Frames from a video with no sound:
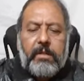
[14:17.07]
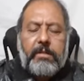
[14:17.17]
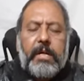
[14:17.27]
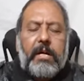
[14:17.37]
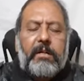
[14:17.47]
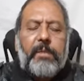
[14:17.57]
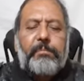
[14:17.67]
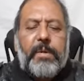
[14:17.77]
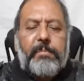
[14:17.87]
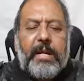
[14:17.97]
the
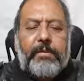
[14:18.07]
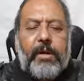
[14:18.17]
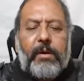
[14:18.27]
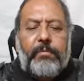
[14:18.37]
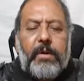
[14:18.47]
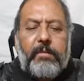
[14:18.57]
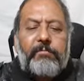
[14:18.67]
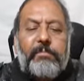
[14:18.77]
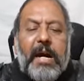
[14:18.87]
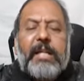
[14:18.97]
accompaniment of
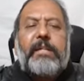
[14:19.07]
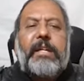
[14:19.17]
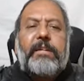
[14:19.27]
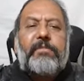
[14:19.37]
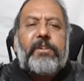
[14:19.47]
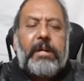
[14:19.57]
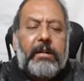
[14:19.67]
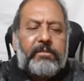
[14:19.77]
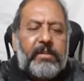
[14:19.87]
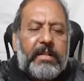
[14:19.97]
migratory
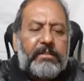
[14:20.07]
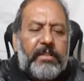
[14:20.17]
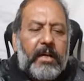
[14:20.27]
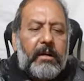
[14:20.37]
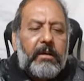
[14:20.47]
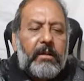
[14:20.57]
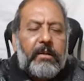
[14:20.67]
arthralgia,